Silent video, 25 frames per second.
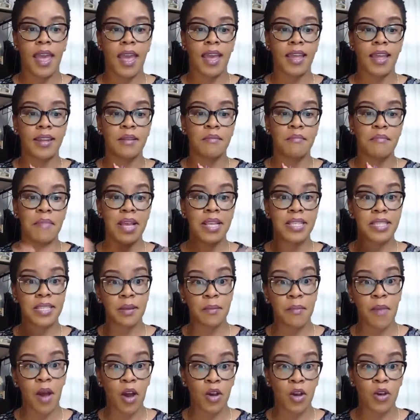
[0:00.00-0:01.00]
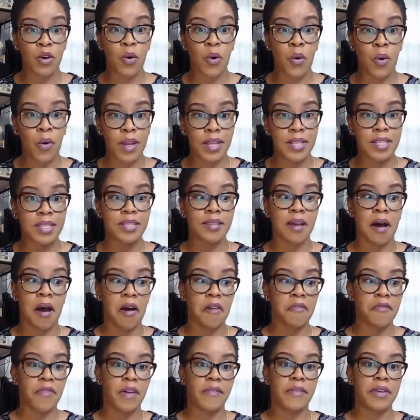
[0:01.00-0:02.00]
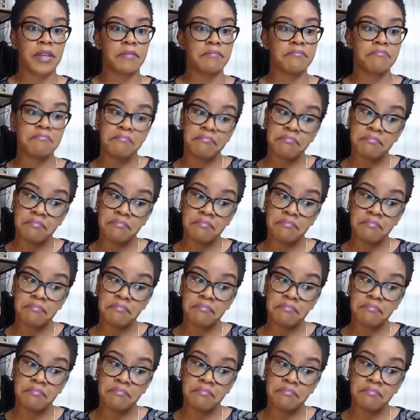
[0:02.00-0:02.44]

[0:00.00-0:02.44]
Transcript: and make some coins off of it.